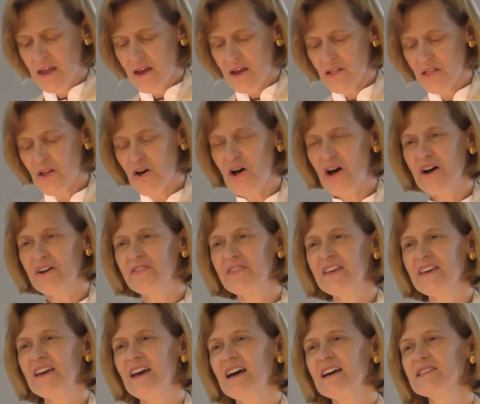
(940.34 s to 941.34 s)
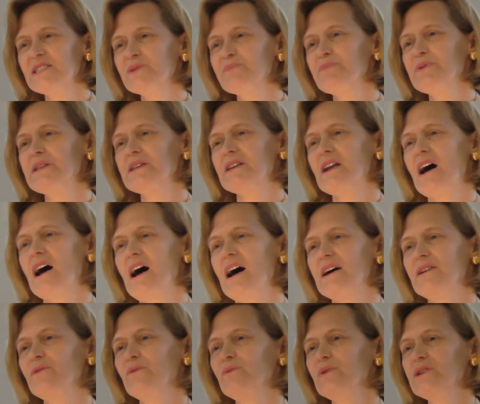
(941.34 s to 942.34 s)
Along the
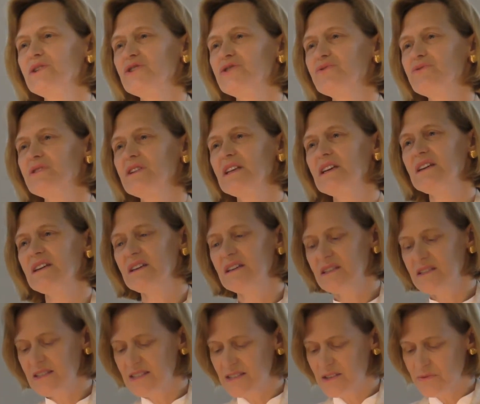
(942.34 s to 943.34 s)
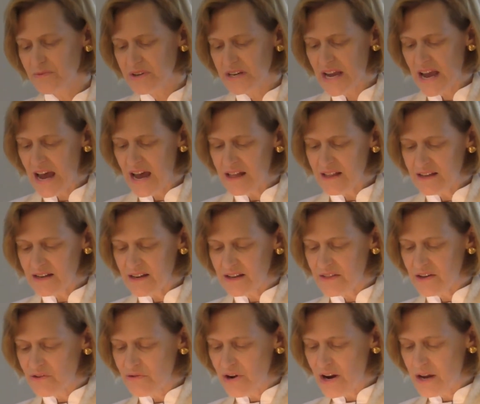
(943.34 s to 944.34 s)
esplanade, which really is the reality,
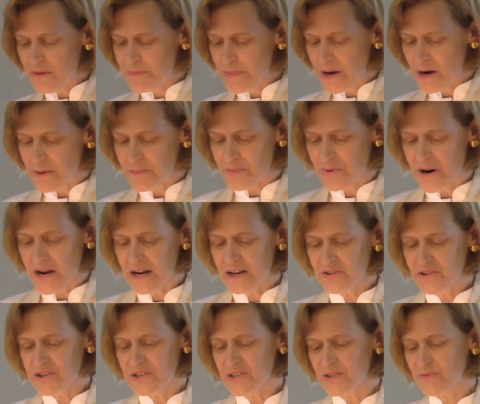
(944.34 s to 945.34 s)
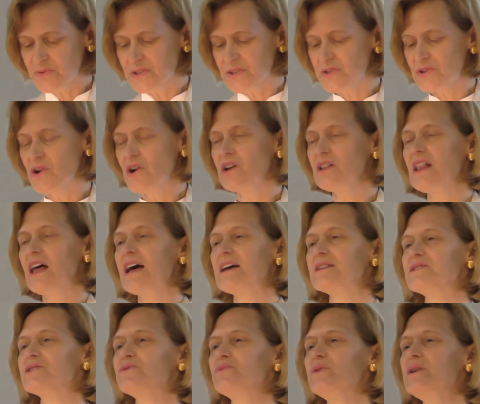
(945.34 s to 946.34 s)
the gray bare branches we saw
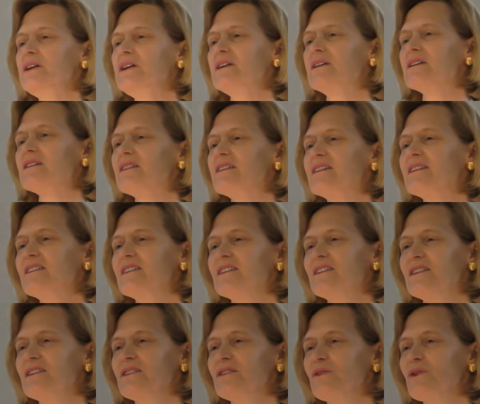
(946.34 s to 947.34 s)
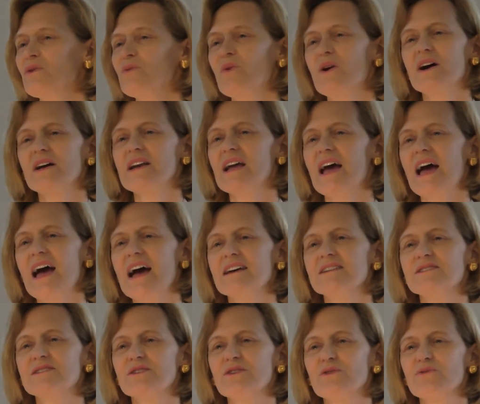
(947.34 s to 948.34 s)
last week, are what
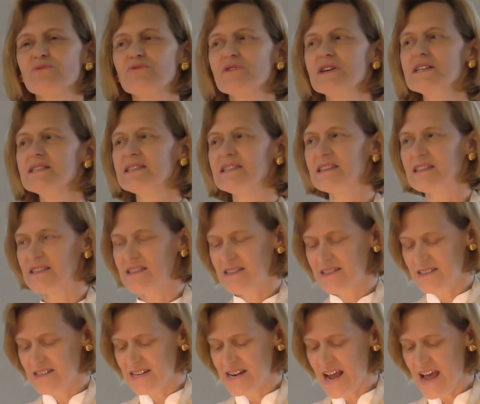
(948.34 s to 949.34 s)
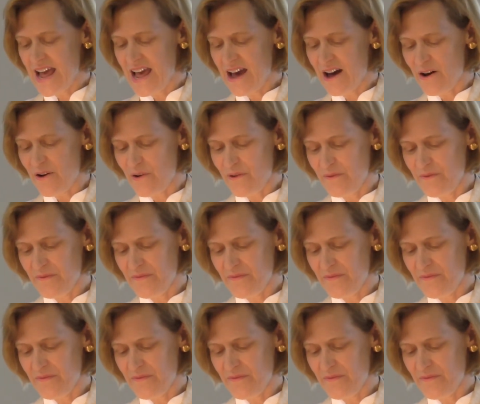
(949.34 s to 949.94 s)
has arisen now.